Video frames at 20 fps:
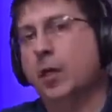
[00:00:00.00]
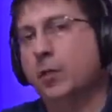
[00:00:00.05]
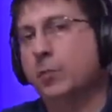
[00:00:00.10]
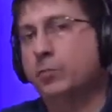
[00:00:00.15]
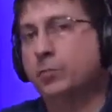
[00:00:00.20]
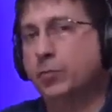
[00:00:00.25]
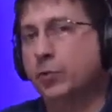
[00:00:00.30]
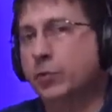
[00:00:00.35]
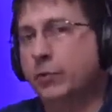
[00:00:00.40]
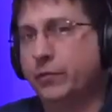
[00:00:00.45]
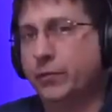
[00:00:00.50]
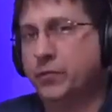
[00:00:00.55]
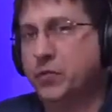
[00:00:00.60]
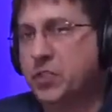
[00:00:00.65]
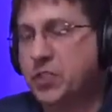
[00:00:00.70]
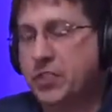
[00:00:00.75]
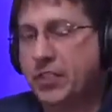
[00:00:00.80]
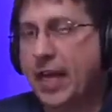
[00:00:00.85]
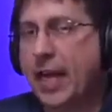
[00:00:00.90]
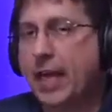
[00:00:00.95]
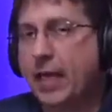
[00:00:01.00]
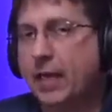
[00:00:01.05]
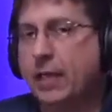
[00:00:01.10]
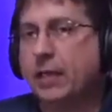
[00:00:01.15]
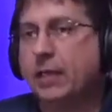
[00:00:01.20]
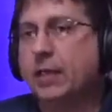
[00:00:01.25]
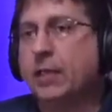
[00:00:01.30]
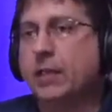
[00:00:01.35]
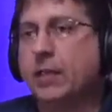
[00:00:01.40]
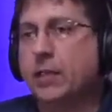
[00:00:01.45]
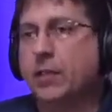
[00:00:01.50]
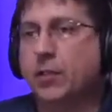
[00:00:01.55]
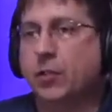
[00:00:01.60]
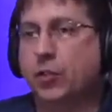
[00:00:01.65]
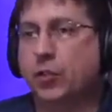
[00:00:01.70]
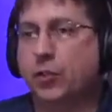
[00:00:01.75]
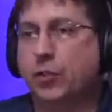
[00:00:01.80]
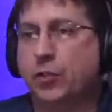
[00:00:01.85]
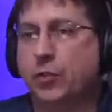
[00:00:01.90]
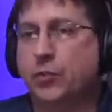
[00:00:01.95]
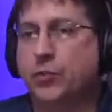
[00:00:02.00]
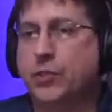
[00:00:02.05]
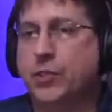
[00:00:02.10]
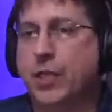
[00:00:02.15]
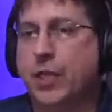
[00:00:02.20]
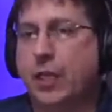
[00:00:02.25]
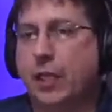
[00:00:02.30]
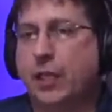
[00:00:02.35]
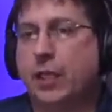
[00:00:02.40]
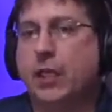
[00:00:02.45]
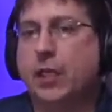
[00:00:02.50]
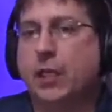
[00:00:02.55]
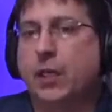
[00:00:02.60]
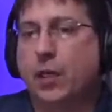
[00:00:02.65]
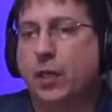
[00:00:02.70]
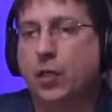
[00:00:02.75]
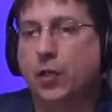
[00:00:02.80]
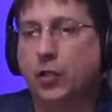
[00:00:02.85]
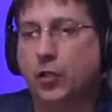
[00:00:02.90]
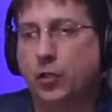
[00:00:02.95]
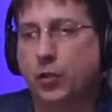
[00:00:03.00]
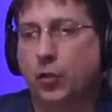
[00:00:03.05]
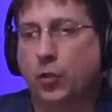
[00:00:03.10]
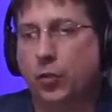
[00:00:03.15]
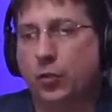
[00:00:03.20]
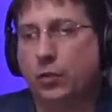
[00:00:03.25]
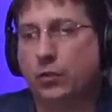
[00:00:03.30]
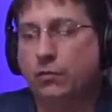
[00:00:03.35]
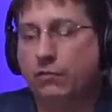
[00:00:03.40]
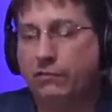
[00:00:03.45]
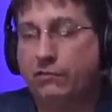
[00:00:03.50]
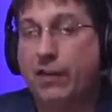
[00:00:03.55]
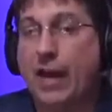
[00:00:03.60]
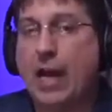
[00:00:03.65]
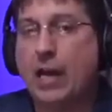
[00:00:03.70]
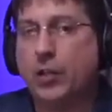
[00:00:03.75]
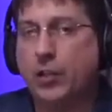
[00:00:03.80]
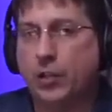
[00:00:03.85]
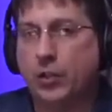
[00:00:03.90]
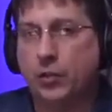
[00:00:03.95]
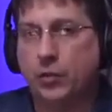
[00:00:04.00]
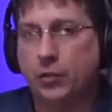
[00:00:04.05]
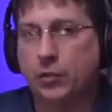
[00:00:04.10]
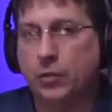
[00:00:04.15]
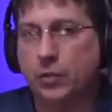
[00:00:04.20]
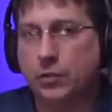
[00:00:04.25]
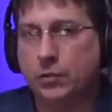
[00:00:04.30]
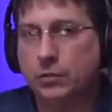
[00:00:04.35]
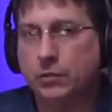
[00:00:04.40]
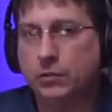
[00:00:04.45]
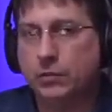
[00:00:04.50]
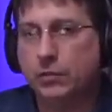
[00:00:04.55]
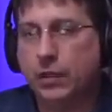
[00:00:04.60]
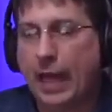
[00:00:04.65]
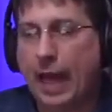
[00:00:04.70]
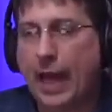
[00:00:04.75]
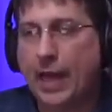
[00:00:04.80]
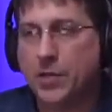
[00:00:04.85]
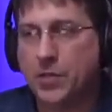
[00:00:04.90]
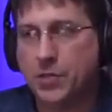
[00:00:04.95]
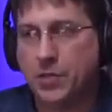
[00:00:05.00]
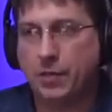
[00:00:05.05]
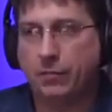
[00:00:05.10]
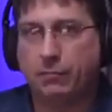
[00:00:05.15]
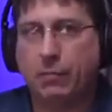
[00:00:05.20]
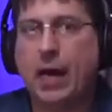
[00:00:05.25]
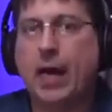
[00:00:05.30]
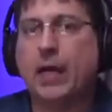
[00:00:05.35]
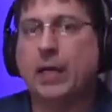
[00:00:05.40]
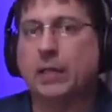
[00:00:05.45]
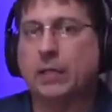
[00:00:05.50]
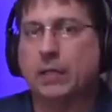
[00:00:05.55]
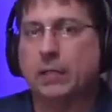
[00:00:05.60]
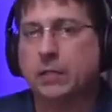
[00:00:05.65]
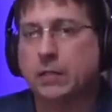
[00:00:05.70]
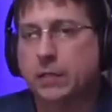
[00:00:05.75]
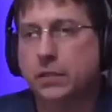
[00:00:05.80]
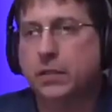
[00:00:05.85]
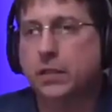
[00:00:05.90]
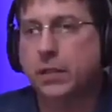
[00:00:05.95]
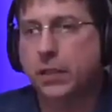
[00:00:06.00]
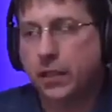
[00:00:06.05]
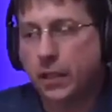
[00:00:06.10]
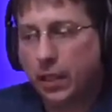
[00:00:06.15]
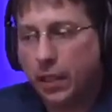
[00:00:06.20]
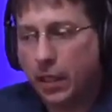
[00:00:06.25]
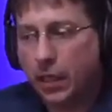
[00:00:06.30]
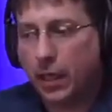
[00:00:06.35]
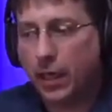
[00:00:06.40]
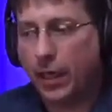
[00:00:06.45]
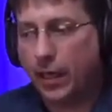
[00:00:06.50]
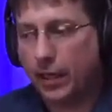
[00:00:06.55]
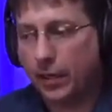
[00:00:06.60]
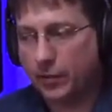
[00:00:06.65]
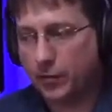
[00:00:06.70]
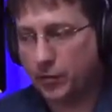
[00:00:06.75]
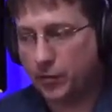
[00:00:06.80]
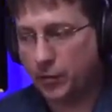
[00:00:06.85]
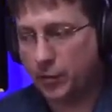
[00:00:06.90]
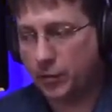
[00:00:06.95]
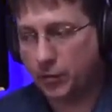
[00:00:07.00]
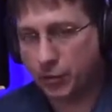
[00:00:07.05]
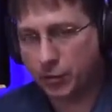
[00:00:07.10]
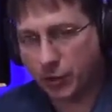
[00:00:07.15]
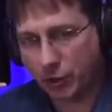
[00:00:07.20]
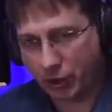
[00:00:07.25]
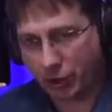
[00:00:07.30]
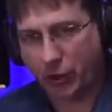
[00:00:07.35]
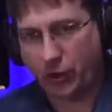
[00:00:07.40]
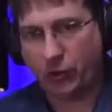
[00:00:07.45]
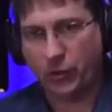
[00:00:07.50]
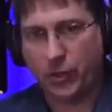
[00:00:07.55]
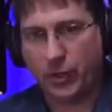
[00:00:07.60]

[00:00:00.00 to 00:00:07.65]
Proof of stake, you're using your value as the miner to secure the